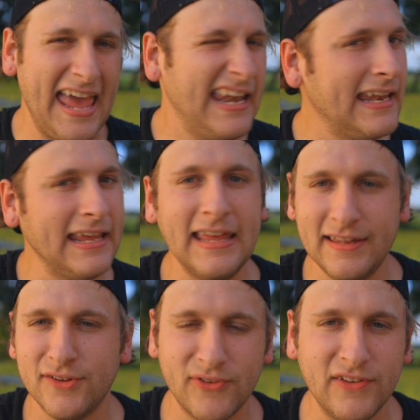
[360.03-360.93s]
editing
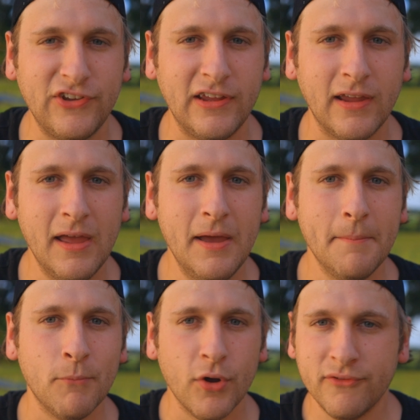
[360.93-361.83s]
in DaVinci
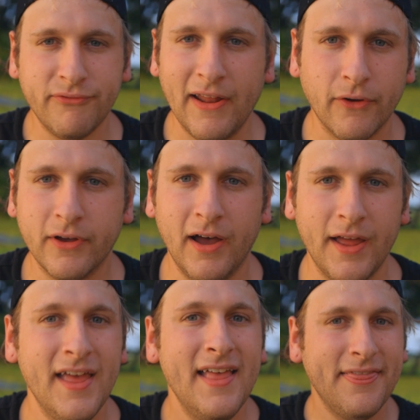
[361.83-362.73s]
more than Final Cut.